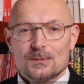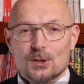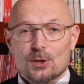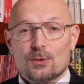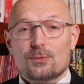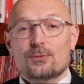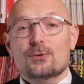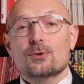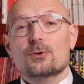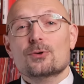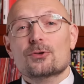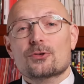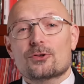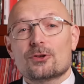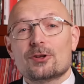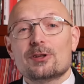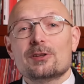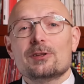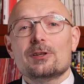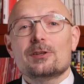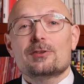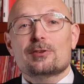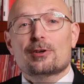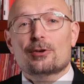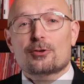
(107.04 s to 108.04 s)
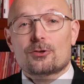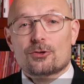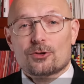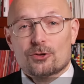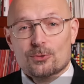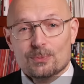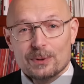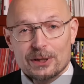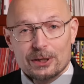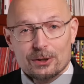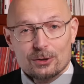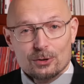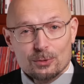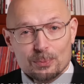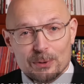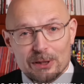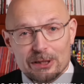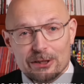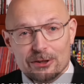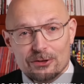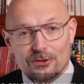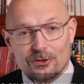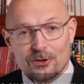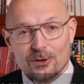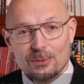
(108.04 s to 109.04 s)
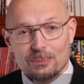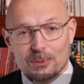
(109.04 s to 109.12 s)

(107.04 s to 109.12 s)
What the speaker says: Of course, these are just my own opinions,